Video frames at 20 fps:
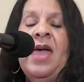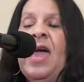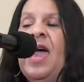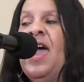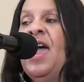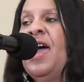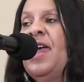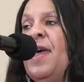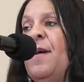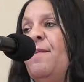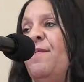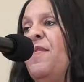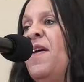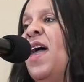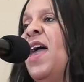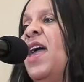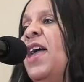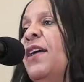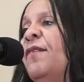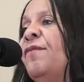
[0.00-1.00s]
and I'm
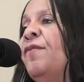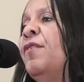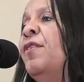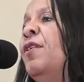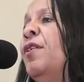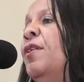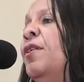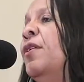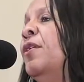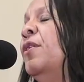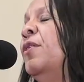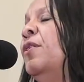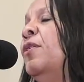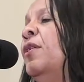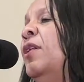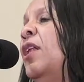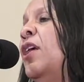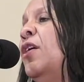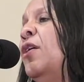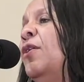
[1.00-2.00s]
thankful,
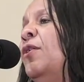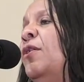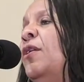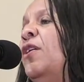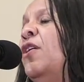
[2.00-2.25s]
oh